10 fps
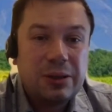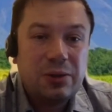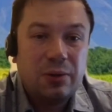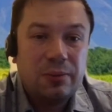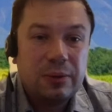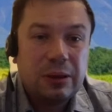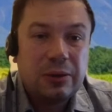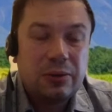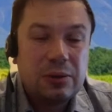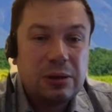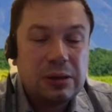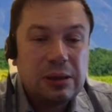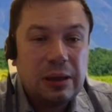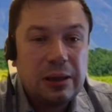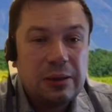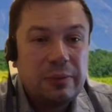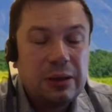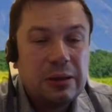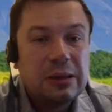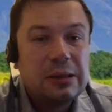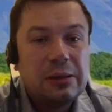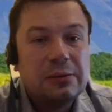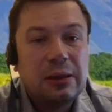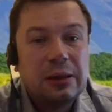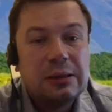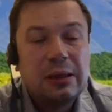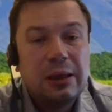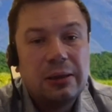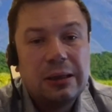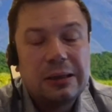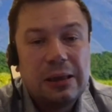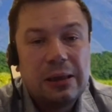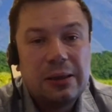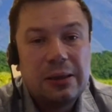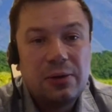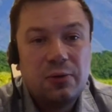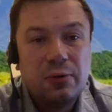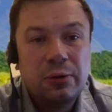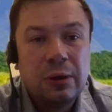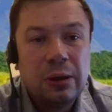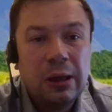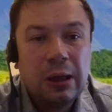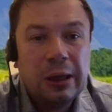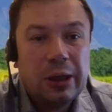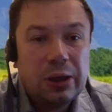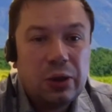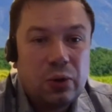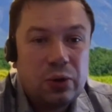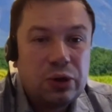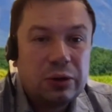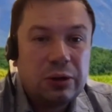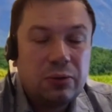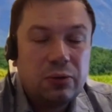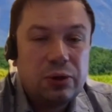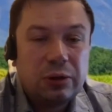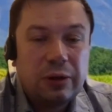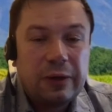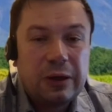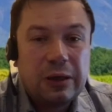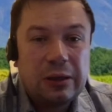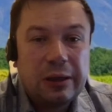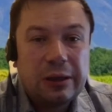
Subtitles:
Excel? Then the complexity goes up and it can take a lot of time.